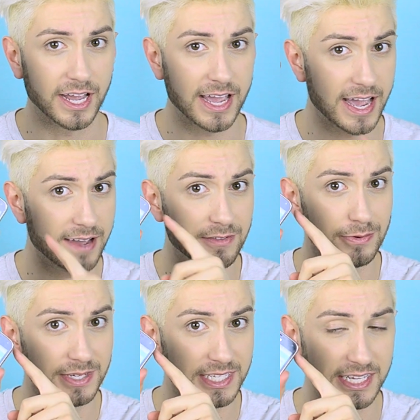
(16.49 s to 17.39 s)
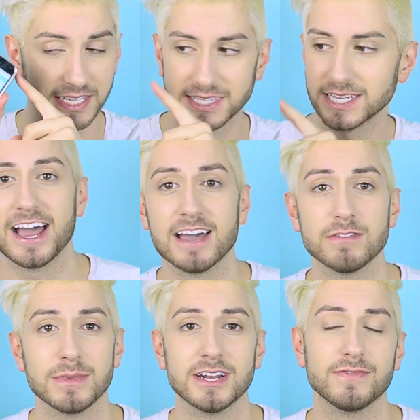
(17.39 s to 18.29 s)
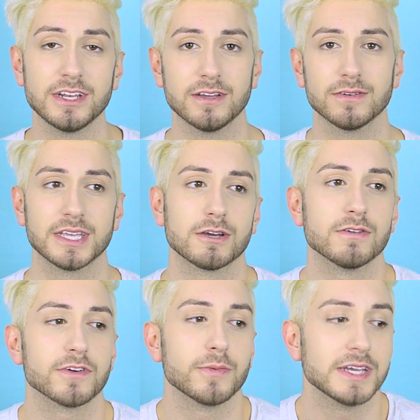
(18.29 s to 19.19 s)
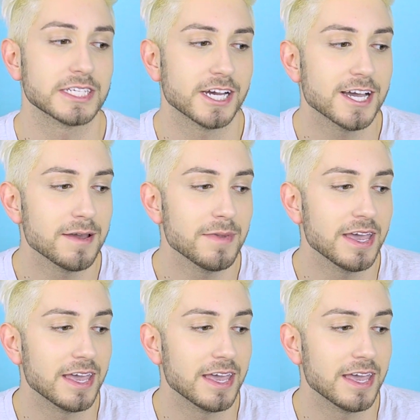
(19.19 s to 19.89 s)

I have the receipts. I haven't made a video in like over a week's time